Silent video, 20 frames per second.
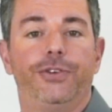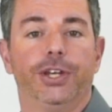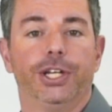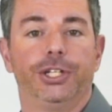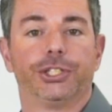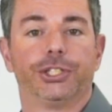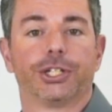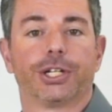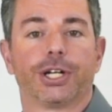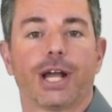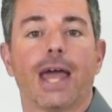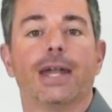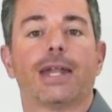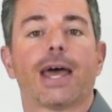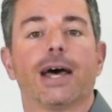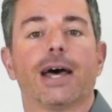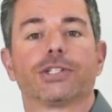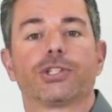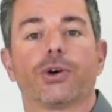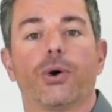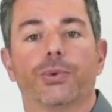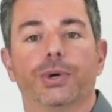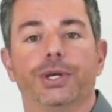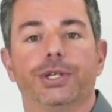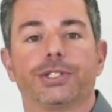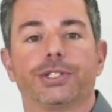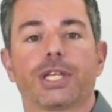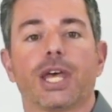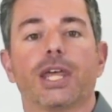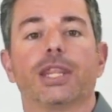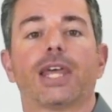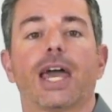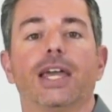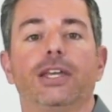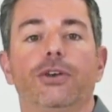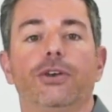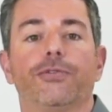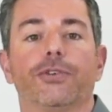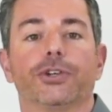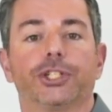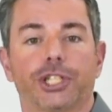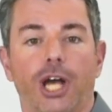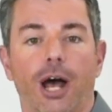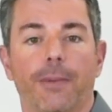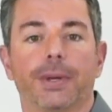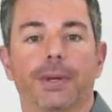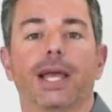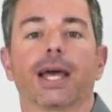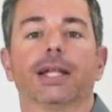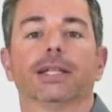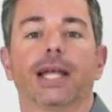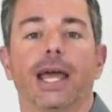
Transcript: feature, and as always, thank you for shopping at